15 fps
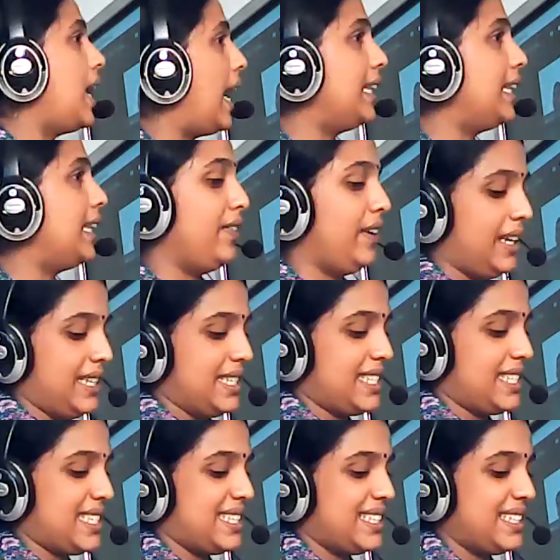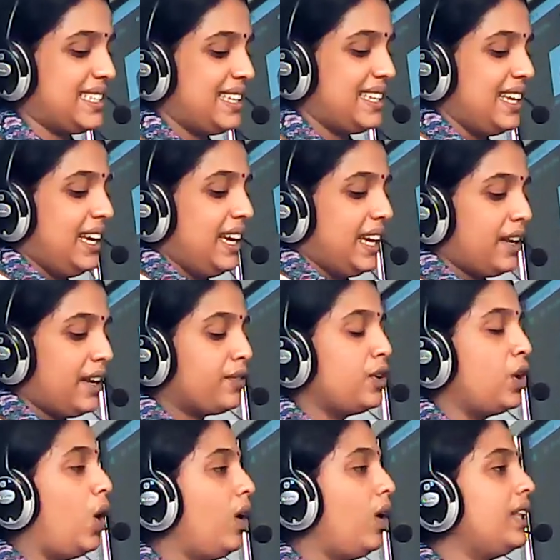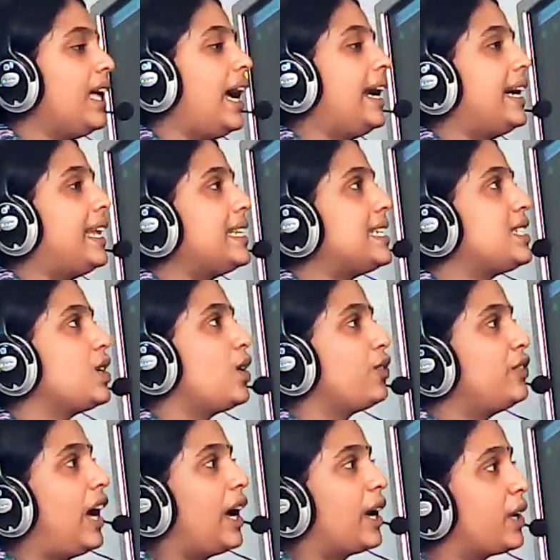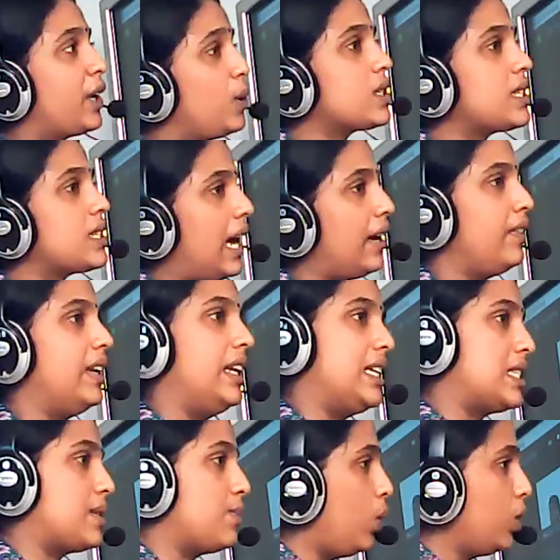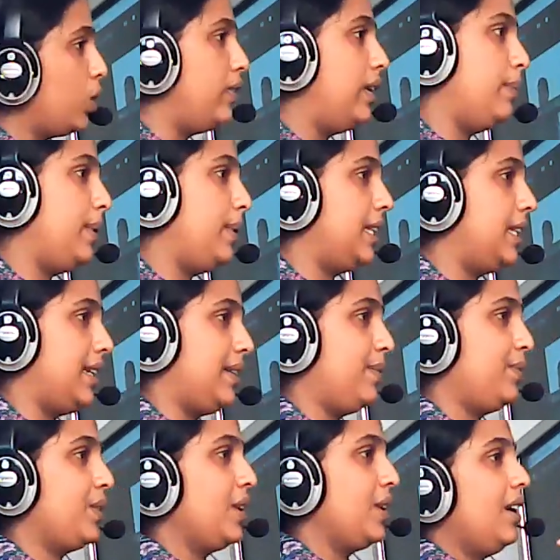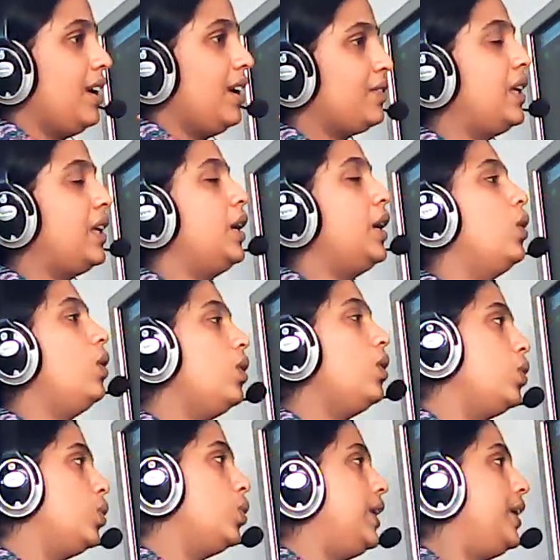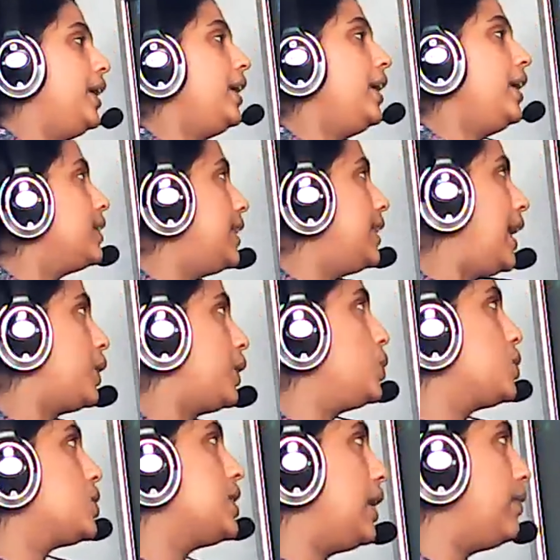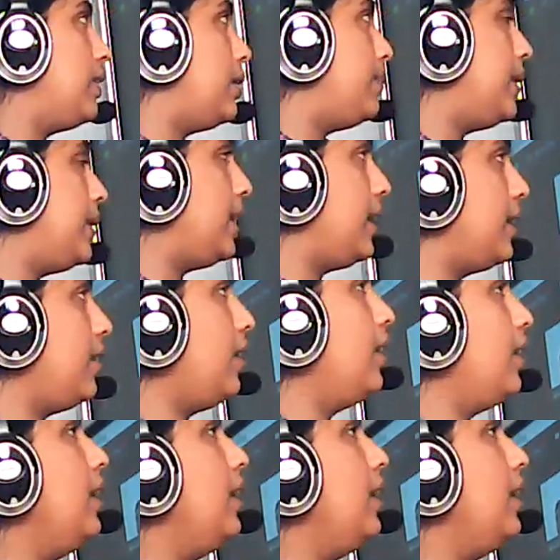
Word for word: and the witness. If not, the identity of the accused and witness both will be there. They know who did it. The accused name will be there,